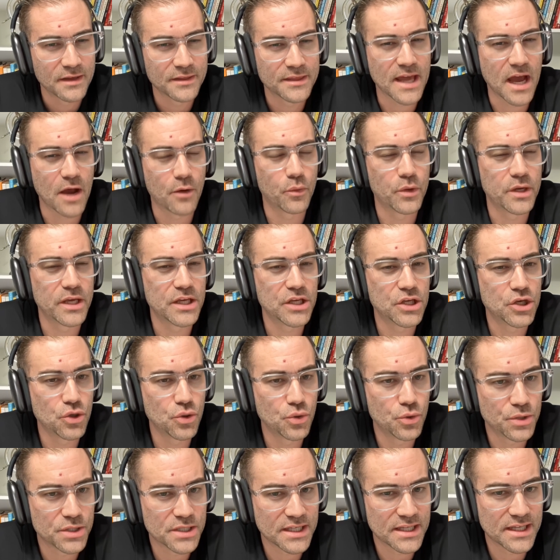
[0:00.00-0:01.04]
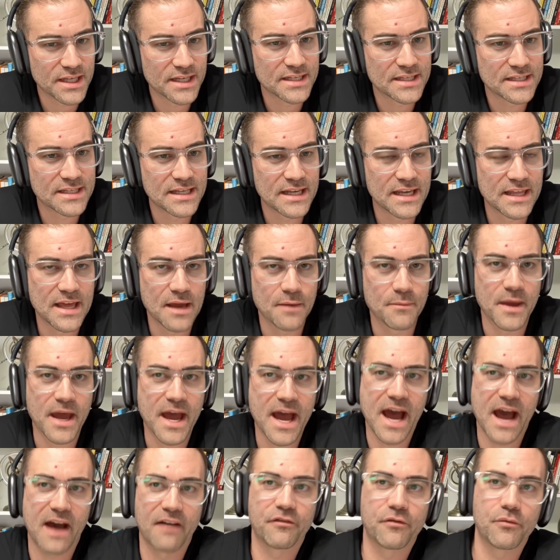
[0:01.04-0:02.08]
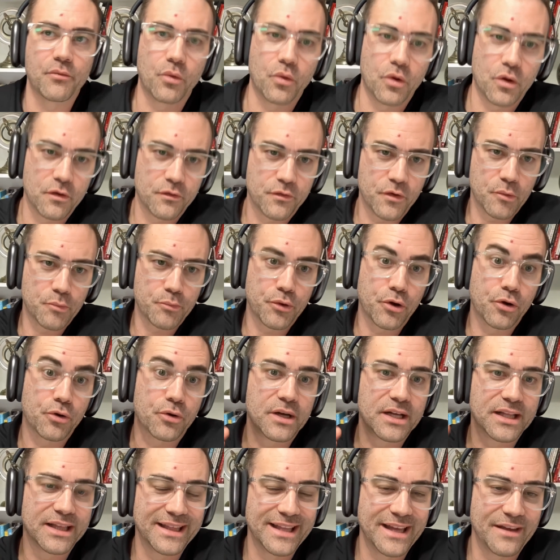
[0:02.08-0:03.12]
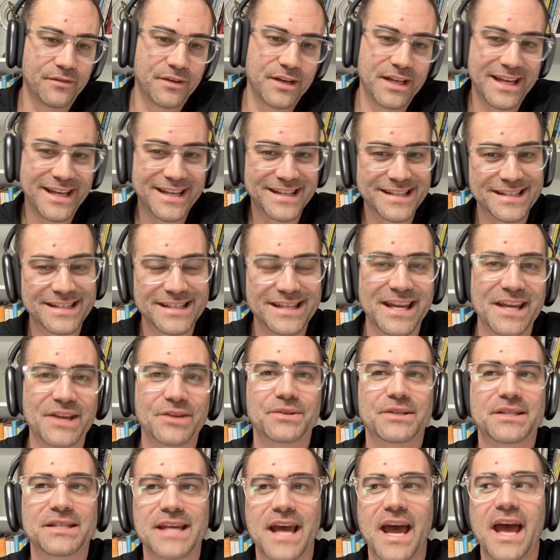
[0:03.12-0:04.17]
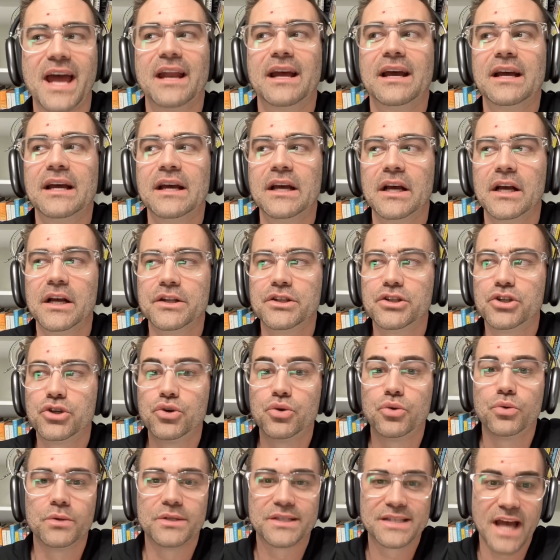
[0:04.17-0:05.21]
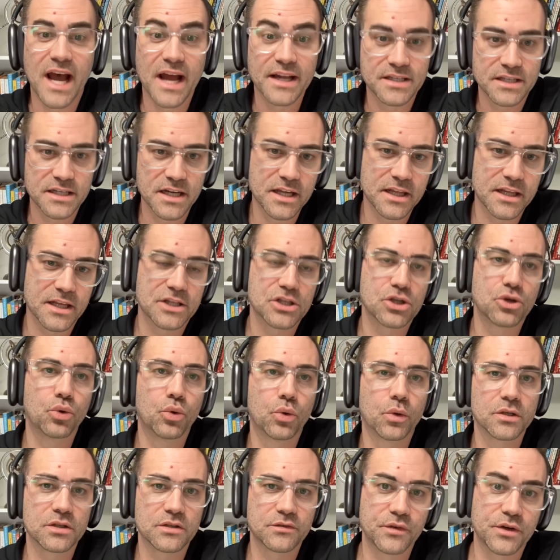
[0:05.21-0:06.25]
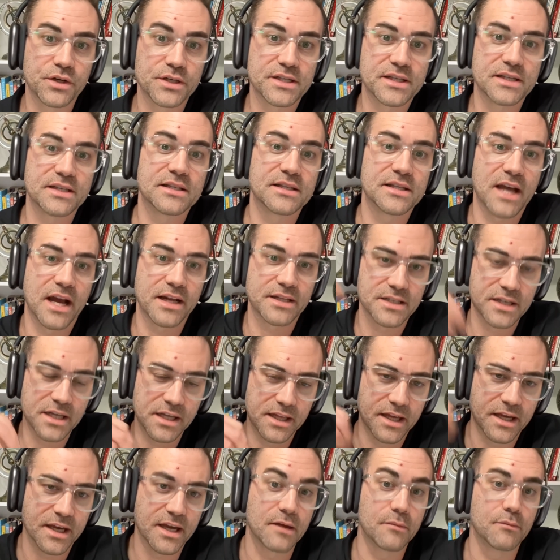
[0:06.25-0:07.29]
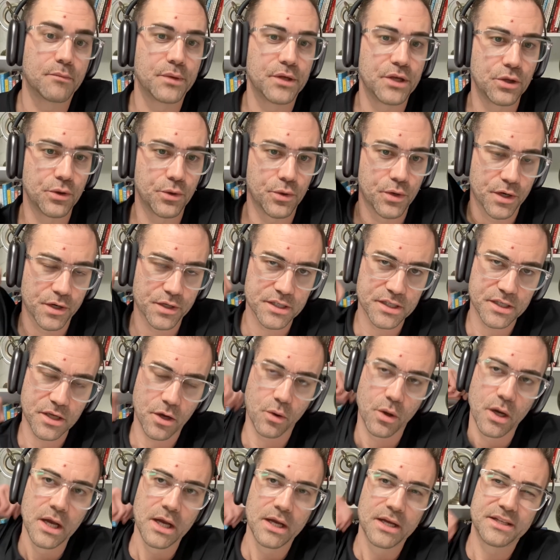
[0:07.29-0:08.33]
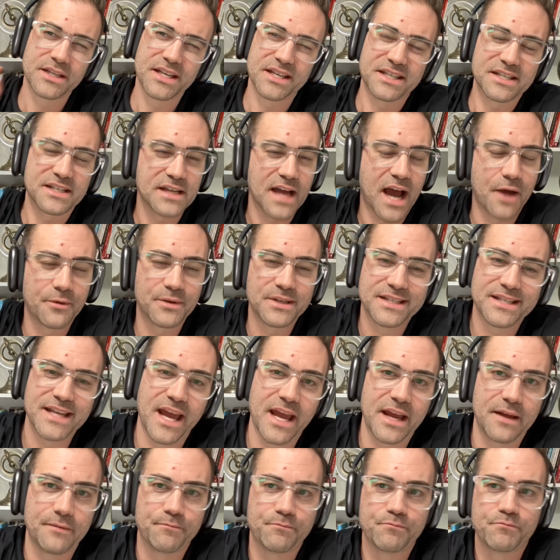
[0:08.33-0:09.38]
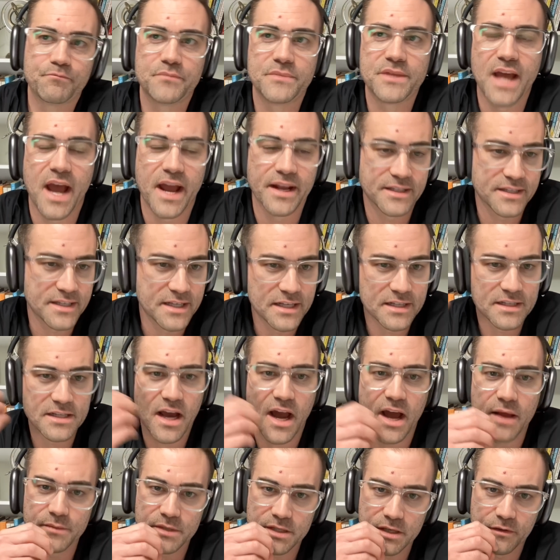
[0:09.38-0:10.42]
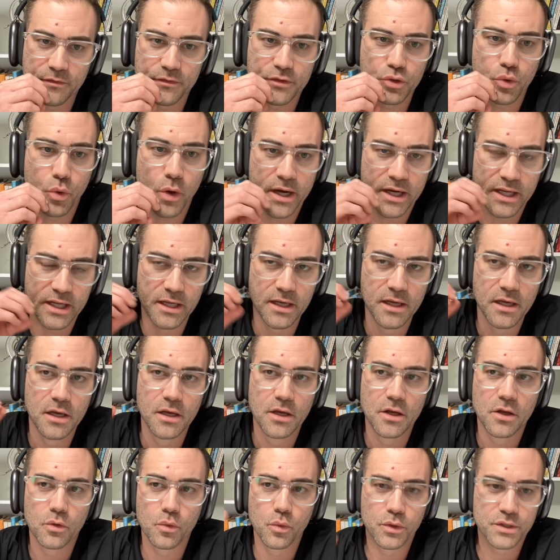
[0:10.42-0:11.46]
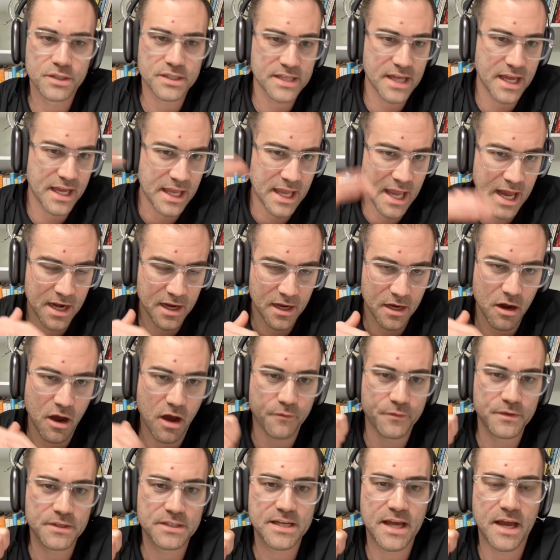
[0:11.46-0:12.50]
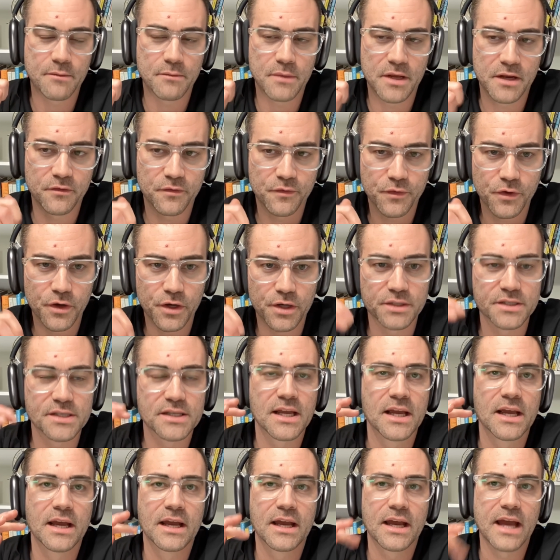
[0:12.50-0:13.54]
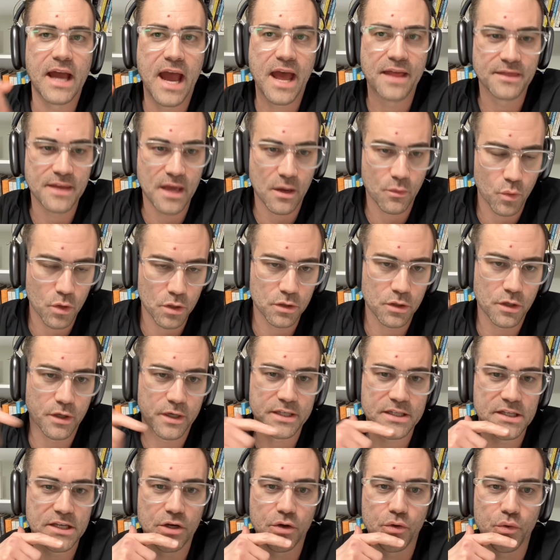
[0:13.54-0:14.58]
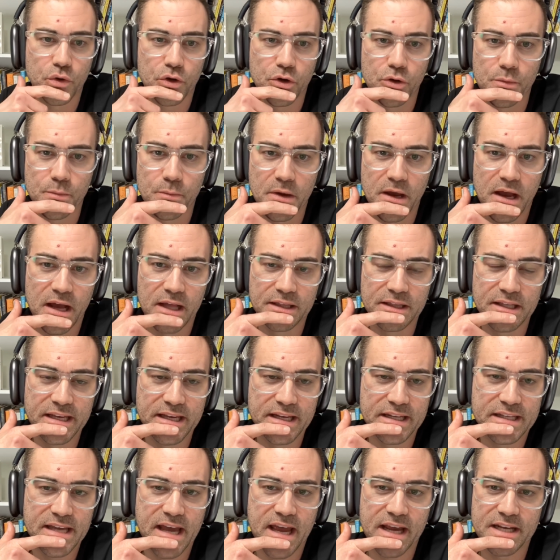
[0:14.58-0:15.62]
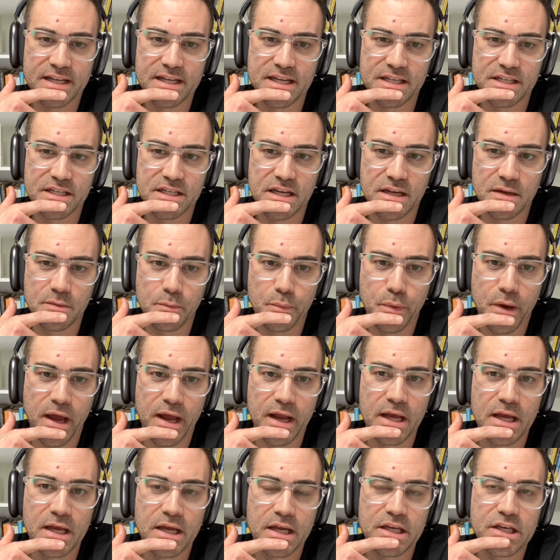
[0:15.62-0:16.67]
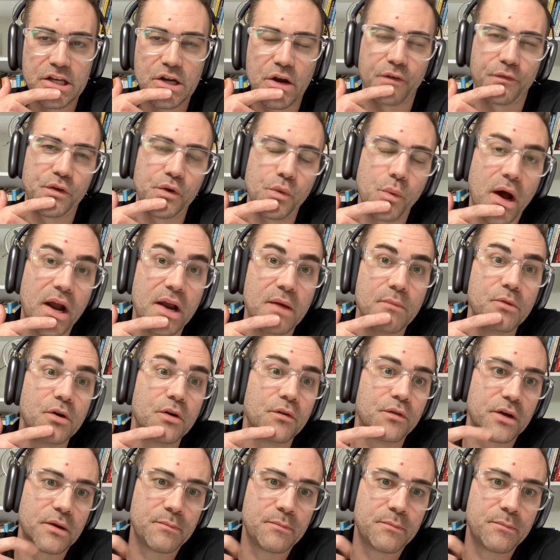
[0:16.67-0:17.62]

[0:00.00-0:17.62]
that we usually see them have more of a proclivity and skill set to touching the tools versus touching the computer. So just, I would say 19 times out of 20, we'll say get an office admin first, and then we'll look to groom a lead technician. But, if you want to move your